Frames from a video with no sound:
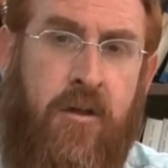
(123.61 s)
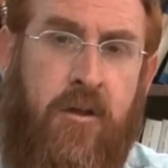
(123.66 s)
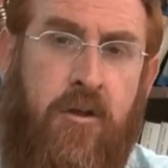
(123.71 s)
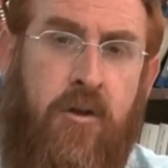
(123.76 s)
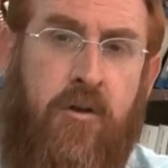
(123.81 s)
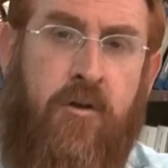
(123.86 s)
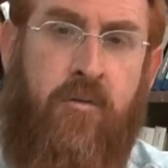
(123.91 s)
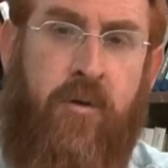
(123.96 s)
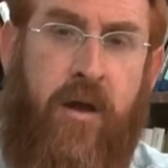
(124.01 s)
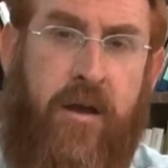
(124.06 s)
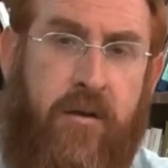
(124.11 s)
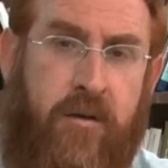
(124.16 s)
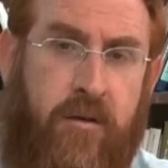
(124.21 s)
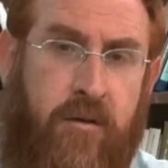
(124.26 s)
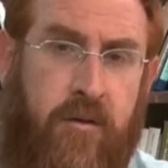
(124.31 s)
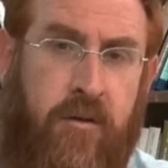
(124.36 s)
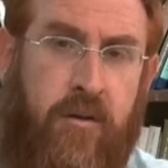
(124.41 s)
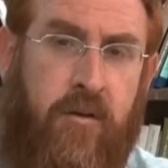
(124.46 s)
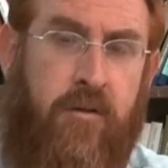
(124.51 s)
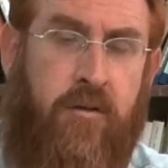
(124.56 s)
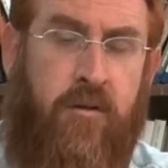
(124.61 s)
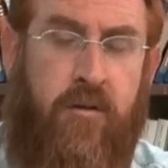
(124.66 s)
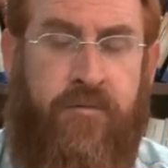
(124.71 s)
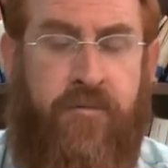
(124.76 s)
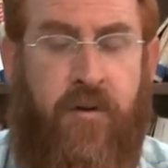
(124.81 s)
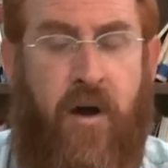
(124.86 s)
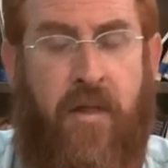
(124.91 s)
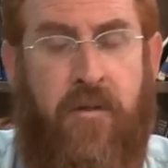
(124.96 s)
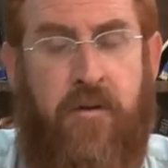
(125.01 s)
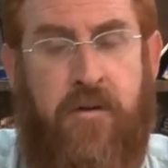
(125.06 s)
Your
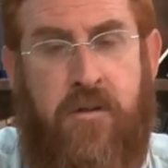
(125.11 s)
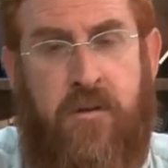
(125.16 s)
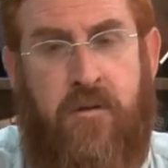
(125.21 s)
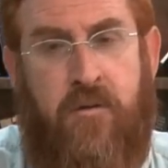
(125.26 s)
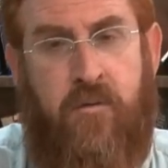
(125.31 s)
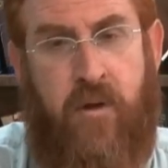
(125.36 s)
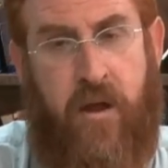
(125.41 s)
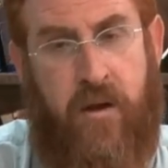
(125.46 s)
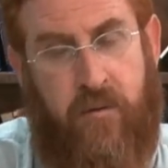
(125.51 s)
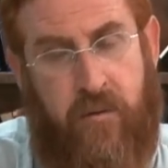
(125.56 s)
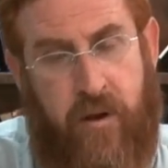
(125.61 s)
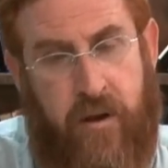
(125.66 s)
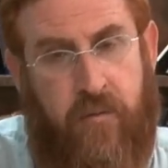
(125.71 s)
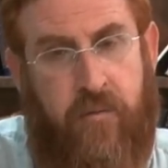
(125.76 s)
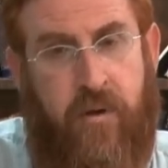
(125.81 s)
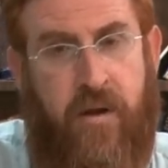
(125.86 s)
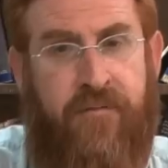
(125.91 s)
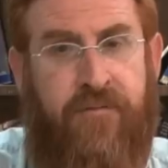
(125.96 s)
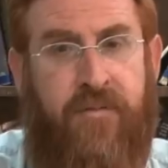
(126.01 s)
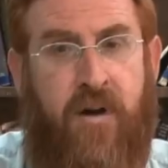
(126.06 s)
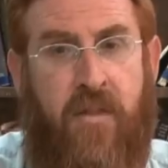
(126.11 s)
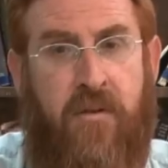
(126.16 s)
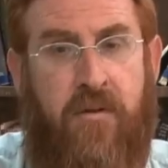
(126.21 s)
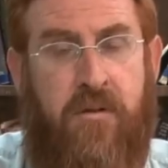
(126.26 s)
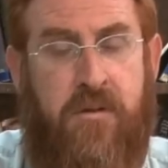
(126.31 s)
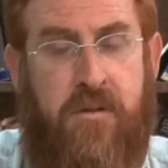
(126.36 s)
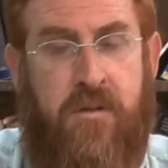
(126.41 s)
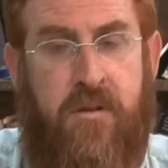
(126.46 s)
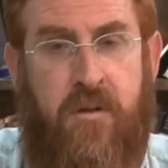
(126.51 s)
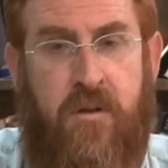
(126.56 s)
fathers and
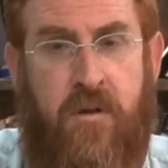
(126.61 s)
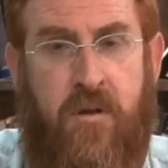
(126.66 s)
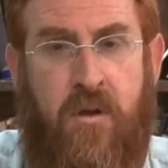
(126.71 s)
great-grandfathers?